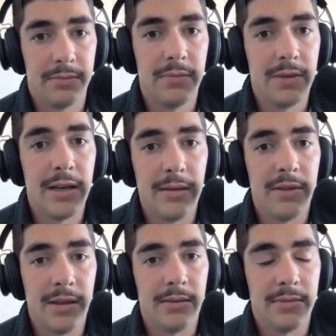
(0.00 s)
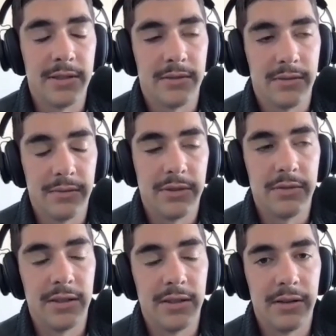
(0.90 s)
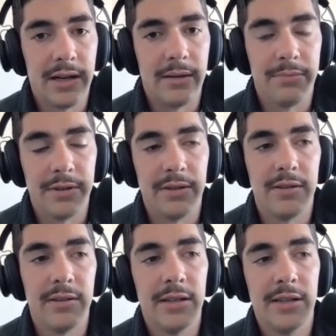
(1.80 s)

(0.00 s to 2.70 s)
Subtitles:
named them as a crypto killer app and